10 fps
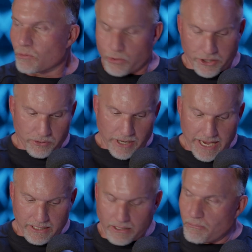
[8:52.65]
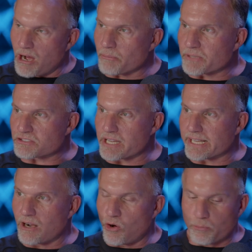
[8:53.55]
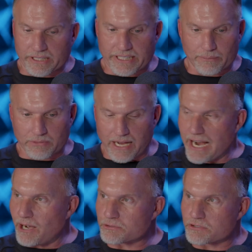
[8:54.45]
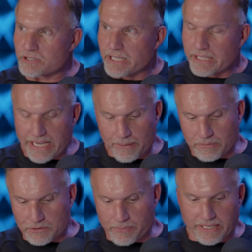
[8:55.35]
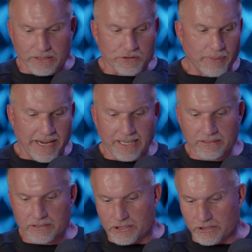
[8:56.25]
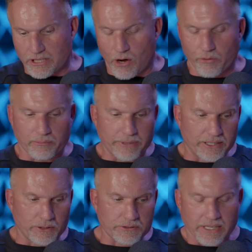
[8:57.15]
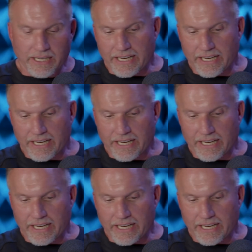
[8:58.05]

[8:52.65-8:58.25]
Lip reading: where you had a mom that stayed home and kept the house, kept it spick and span, cooked all the meals,